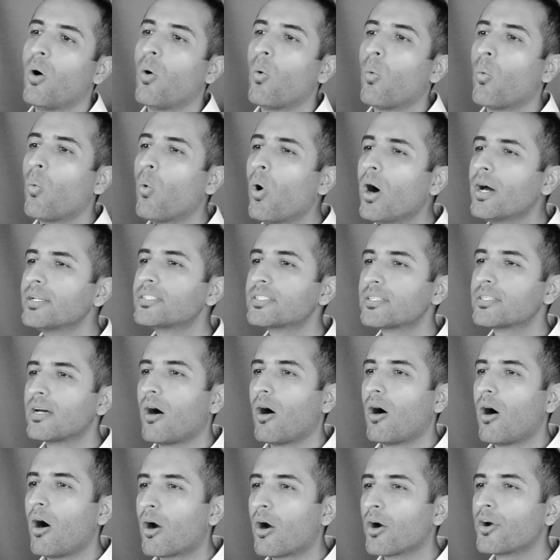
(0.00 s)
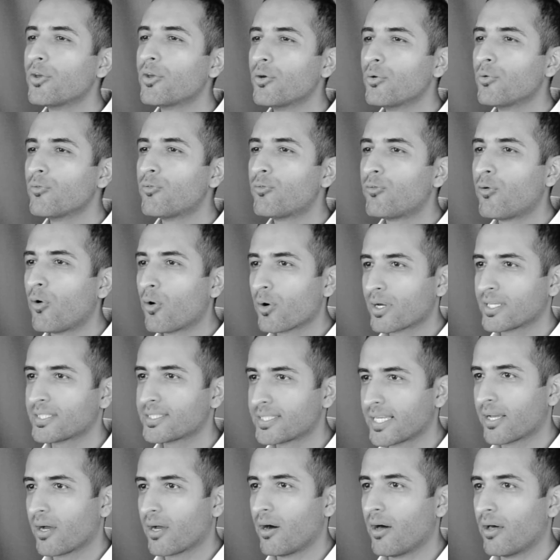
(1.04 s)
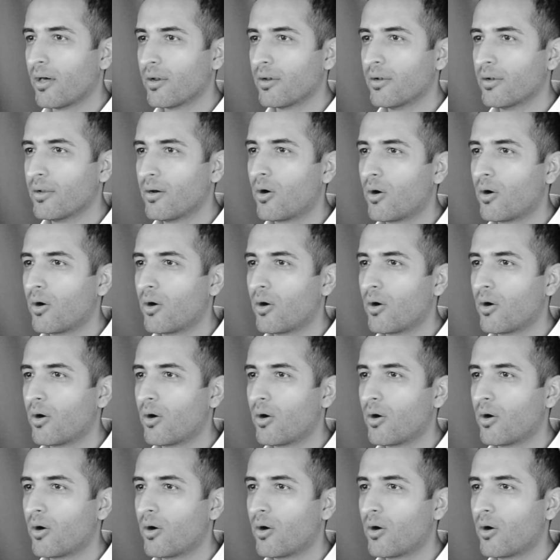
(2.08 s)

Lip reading: What are you focusing on?